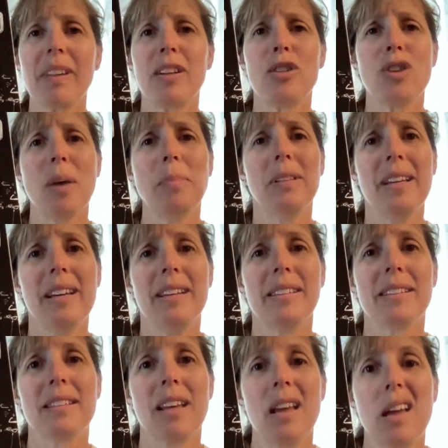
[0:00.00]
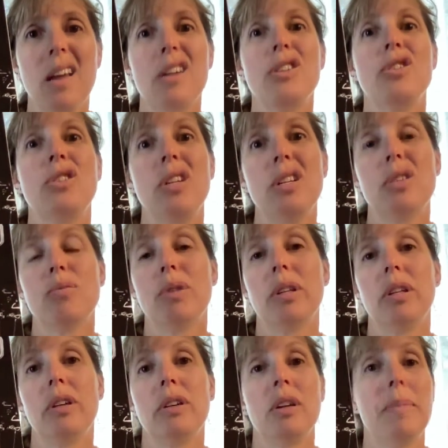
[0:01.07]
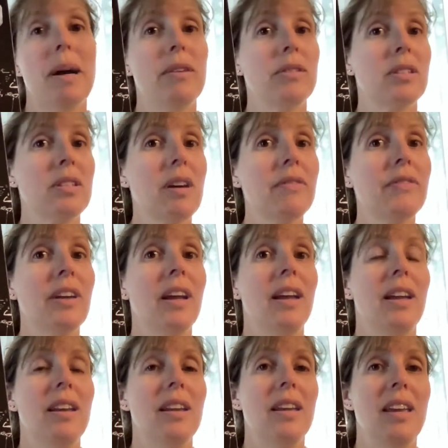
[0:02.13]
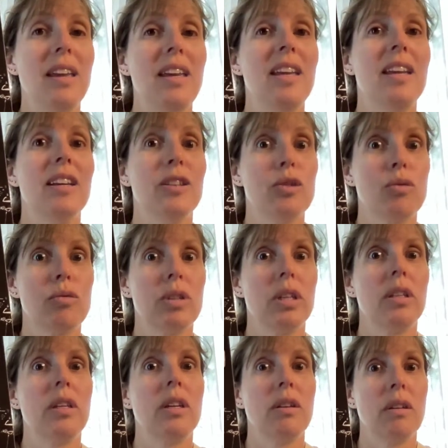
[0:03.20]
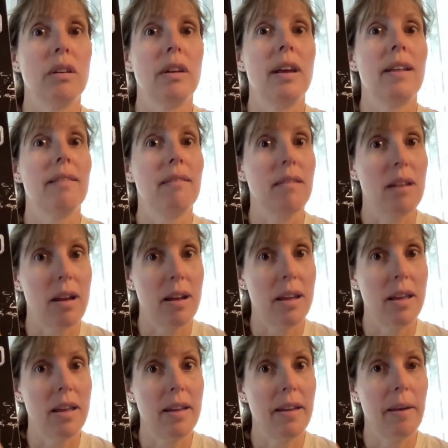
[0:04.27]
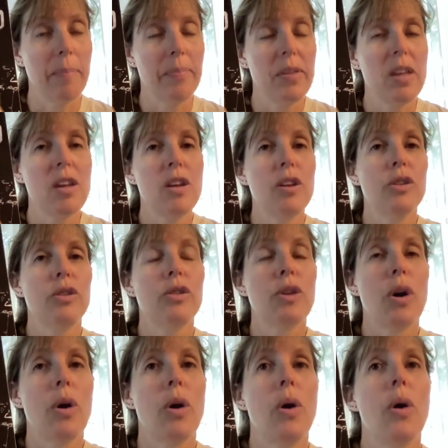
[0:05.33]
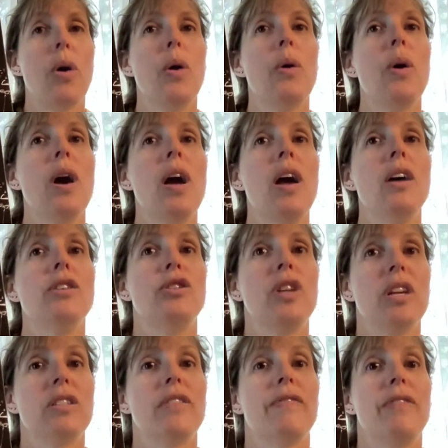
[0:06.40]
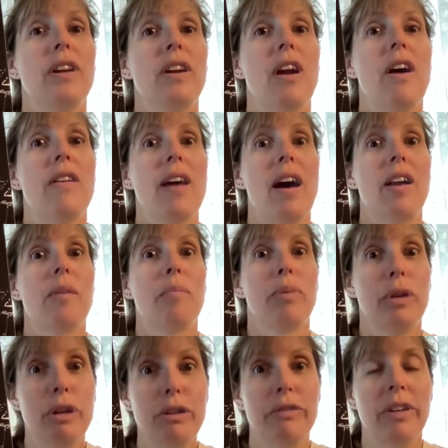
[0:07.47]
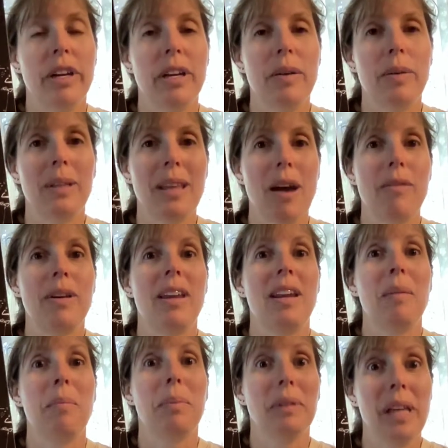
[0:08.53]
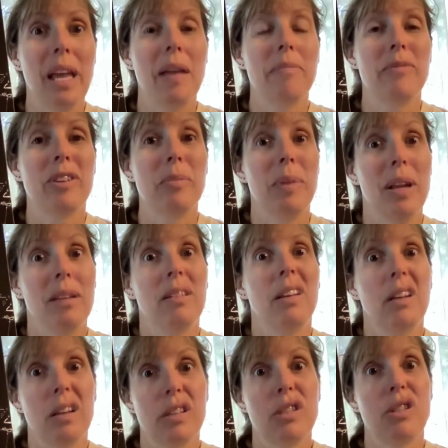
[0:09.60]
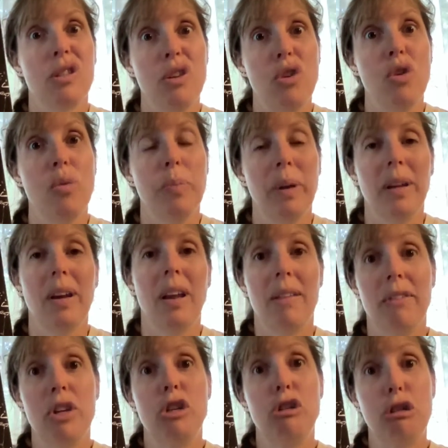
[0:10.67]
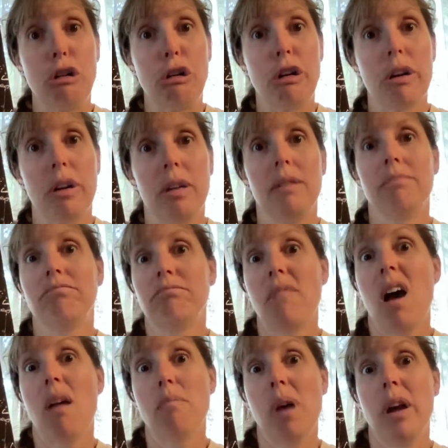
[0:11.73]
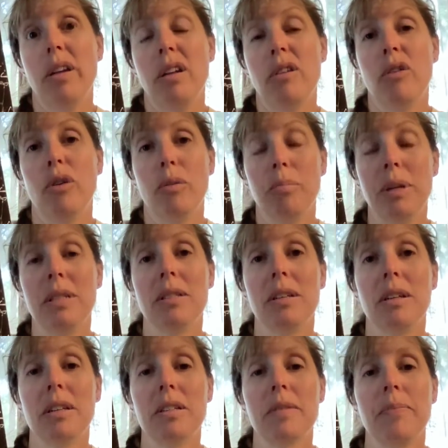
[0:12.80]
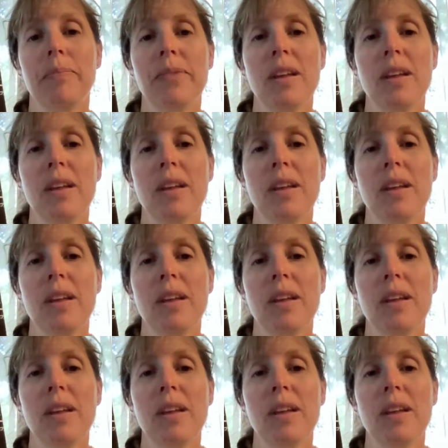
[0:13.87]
trouble is, she's really good about stuff and he is really good at lying. So she has to figure out how to prove it without getting blamed for being like a snoop and kind of a jerk and not minding her own business.